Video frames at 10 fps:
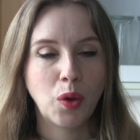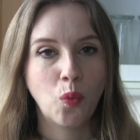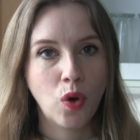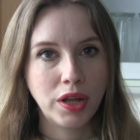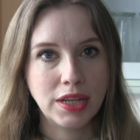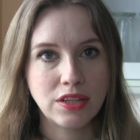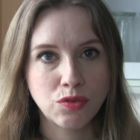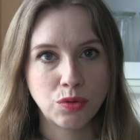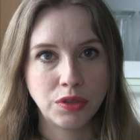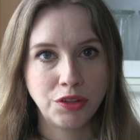One is
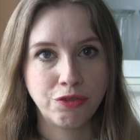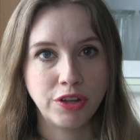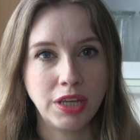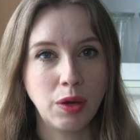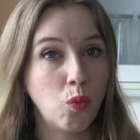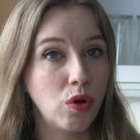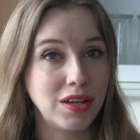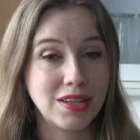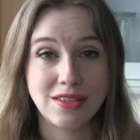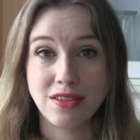cruelty-free,
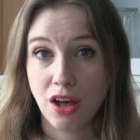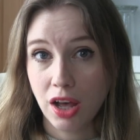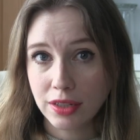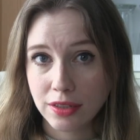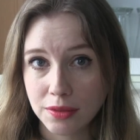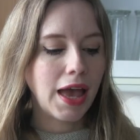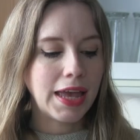one is not.